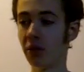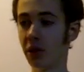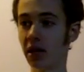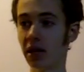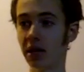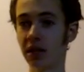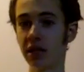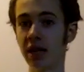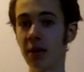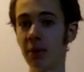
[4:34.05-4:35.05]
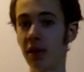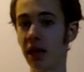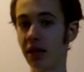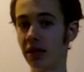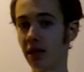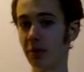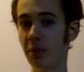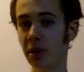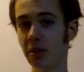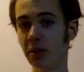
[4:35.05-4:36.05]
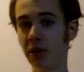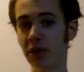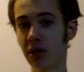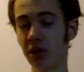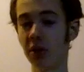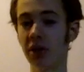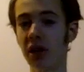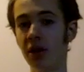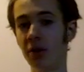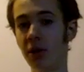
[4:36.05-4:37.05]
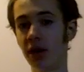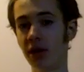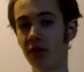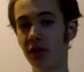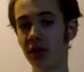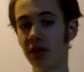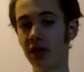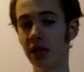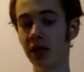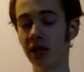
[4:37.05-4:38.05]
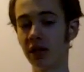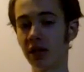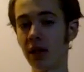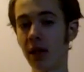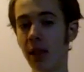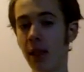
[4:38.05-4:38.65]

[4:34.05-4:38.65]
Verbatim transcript: we can accept that some people are totally unaware of these things